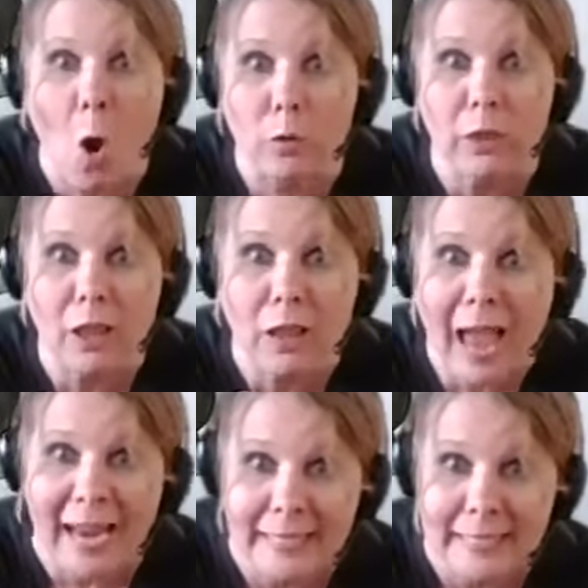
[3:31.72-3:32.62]

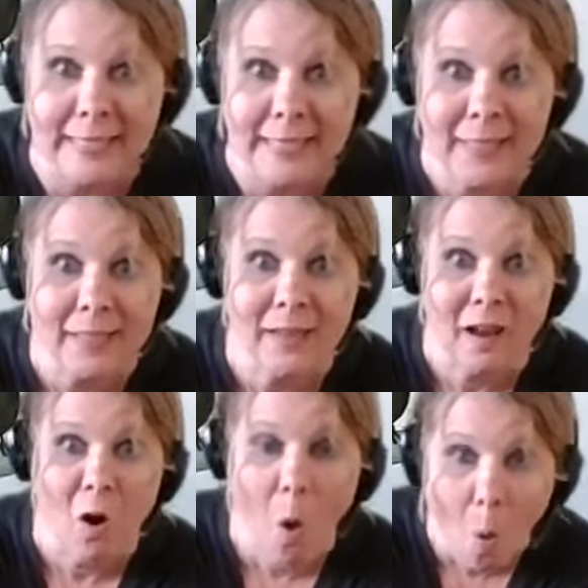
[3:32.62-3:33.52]
light.
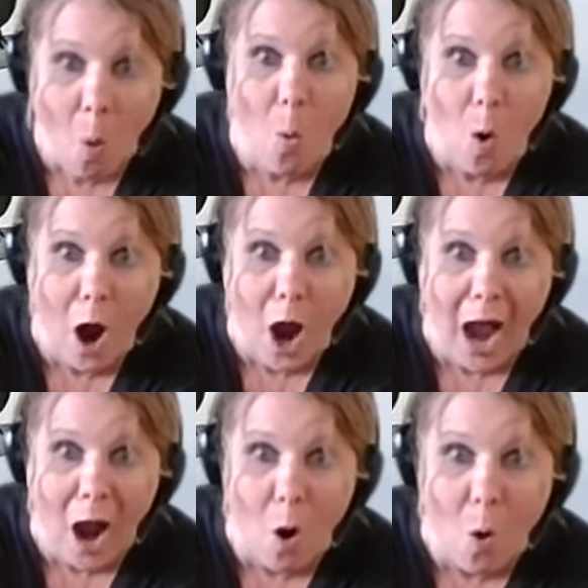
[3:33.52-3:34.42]

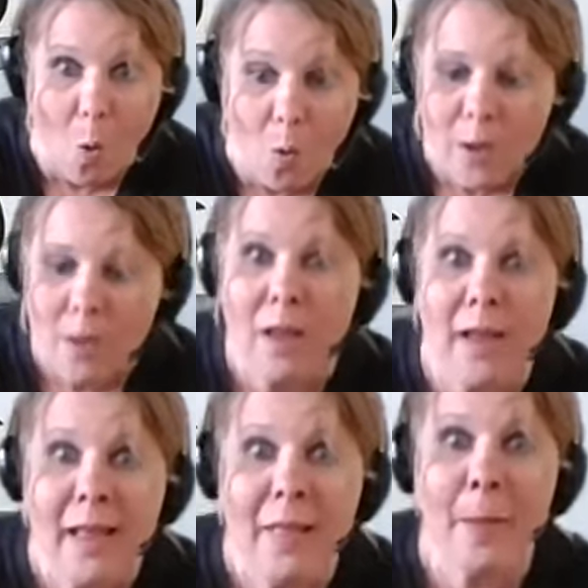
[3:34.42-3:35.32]
Wow.
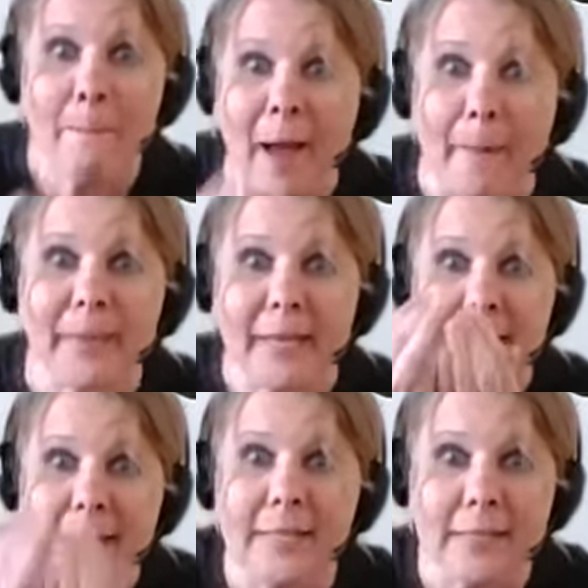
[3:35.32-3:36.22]
The pumpkin
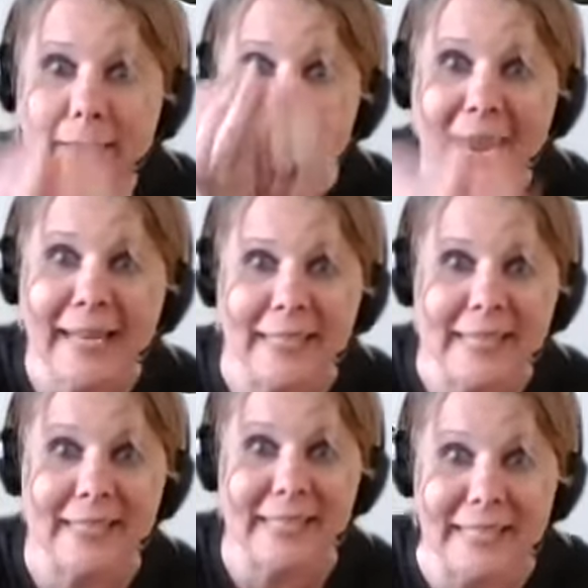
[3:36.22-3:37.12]
is light.
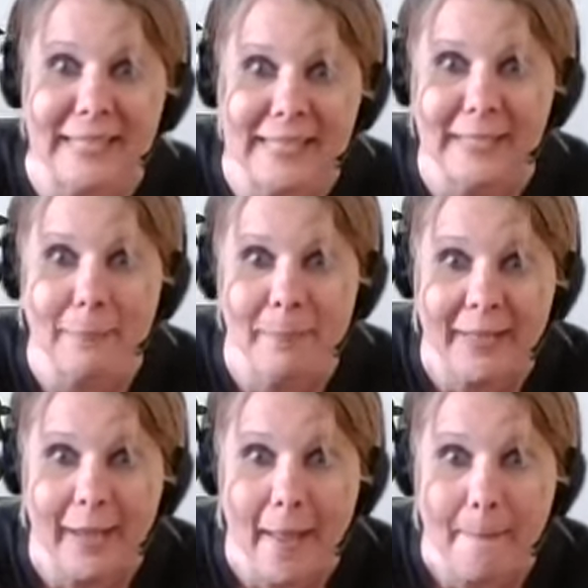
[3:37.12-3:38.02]
It's easy to pick
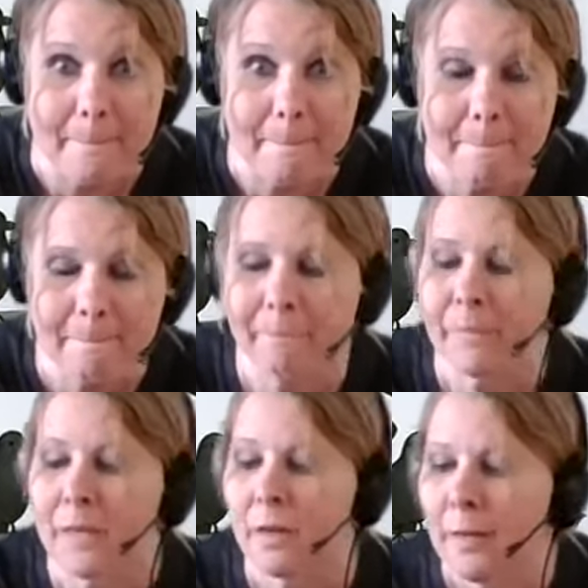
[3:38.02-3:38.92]
up.
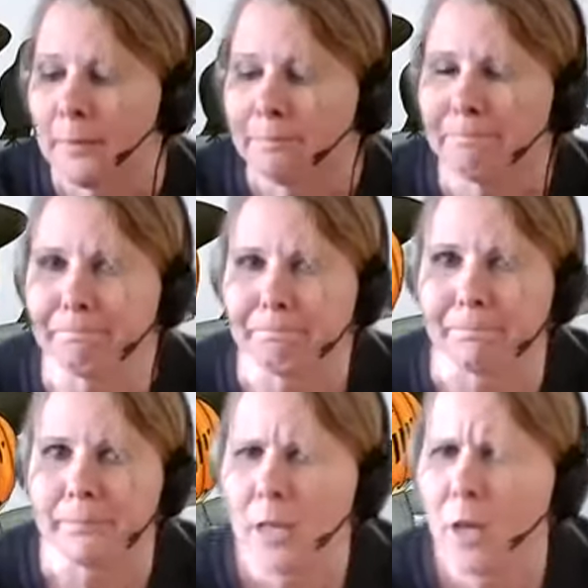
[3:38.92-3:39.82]
Hmm.
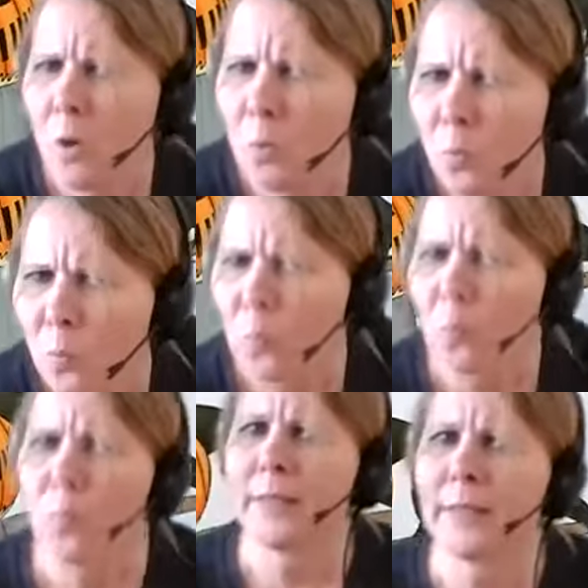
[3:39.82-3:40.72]

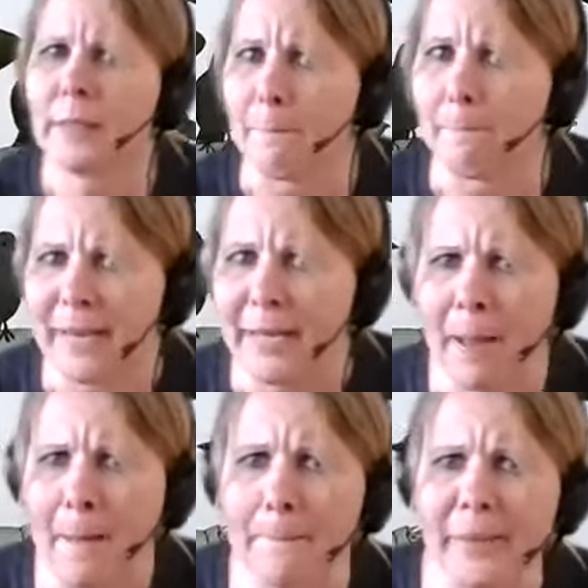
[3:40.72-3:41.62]
Was the big
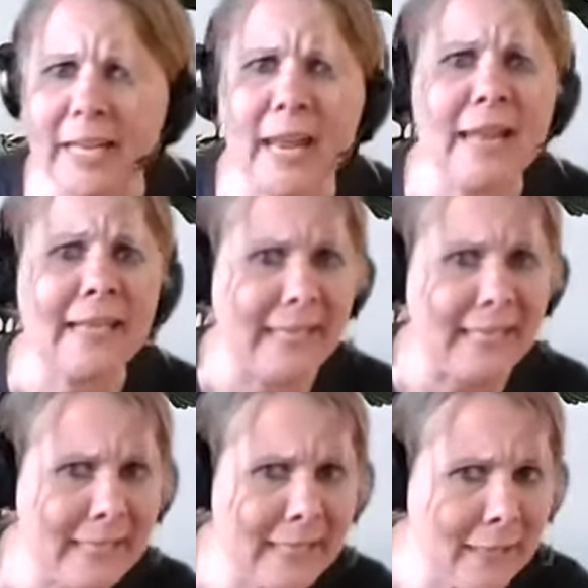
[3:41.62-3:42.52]
pumpkin
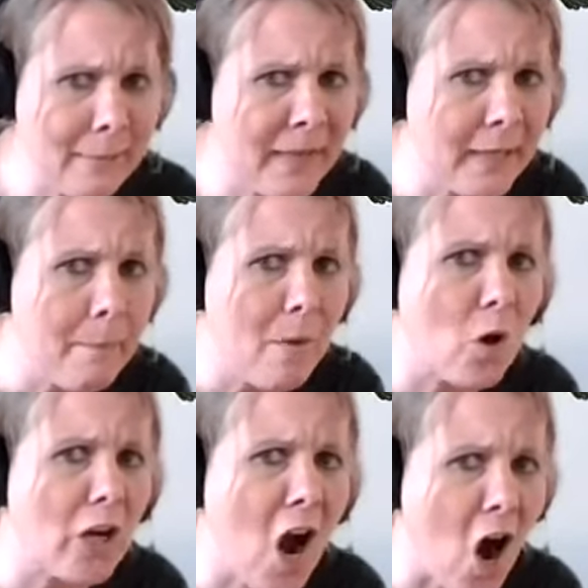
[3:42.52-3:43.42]
easy to pick up
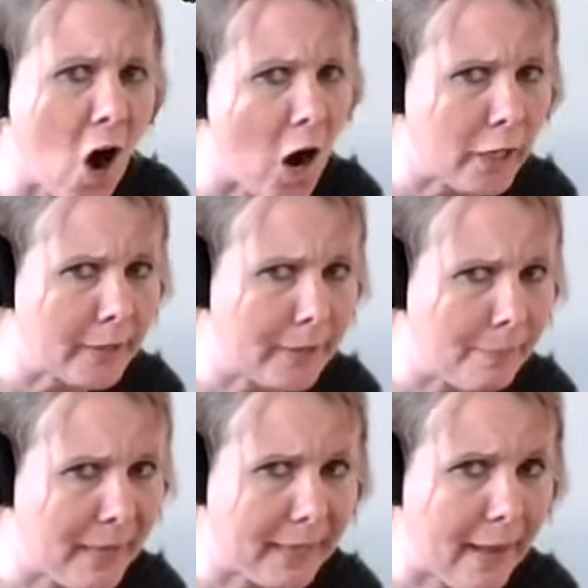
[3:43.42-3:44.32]
or hard to
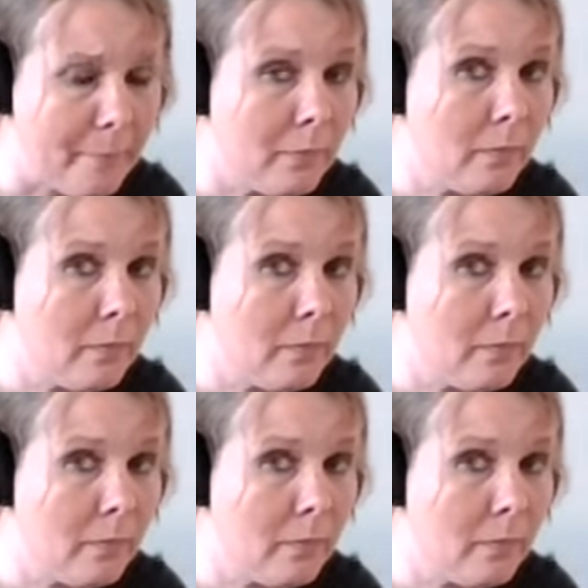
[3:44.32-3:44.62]
pick up?